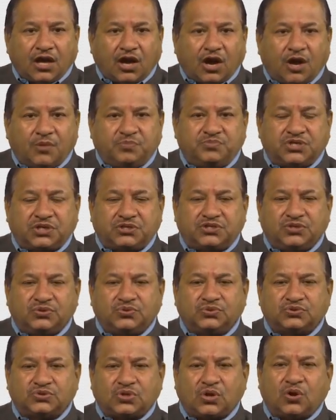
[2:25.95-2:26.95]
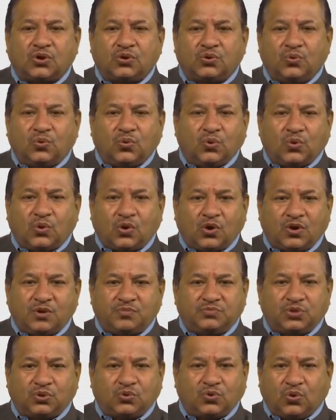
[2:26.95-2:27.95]
objectives or goal
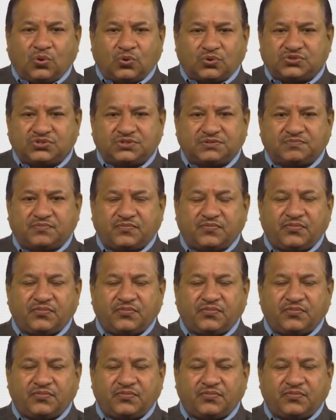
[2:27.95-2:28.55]
of the course.